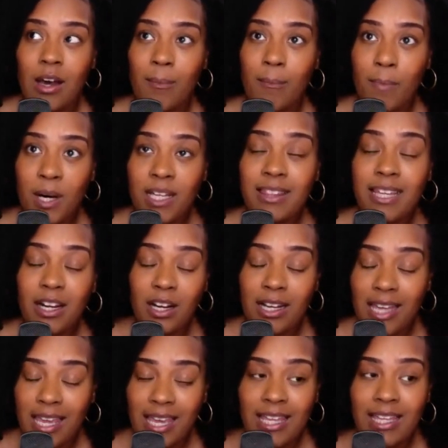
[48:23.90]
But
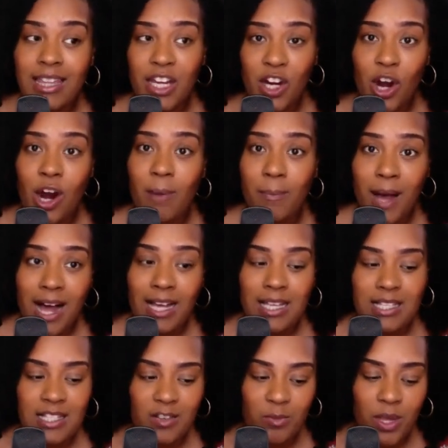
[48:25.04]
there are
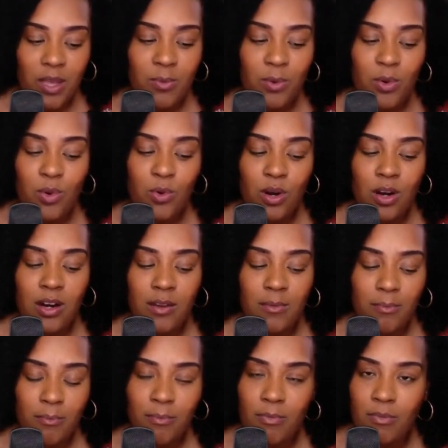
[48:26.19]
pockets of people who are
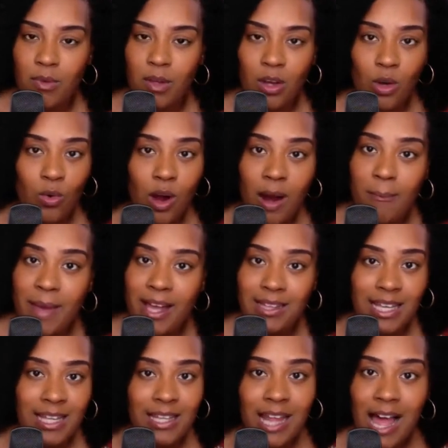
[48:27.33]
about
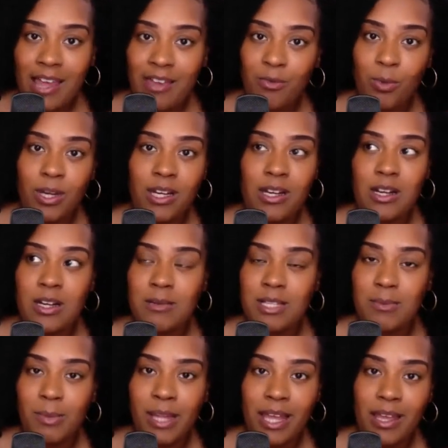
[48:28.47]
their life when it comes to
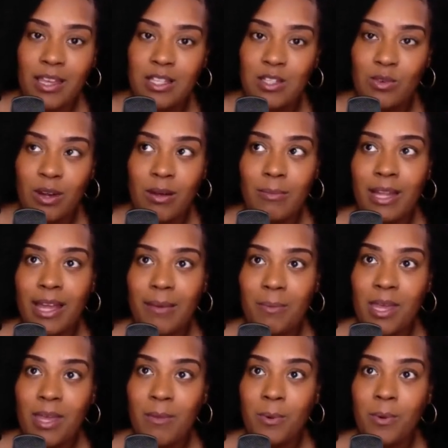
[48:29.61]
Black history and Black
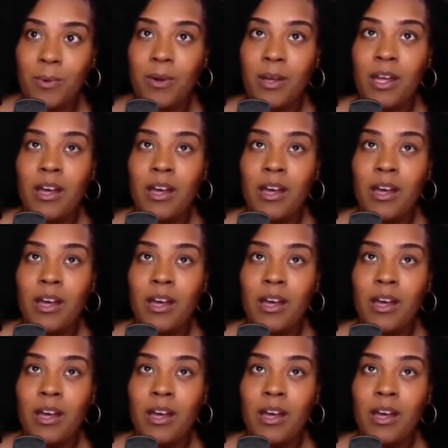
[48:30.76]
people.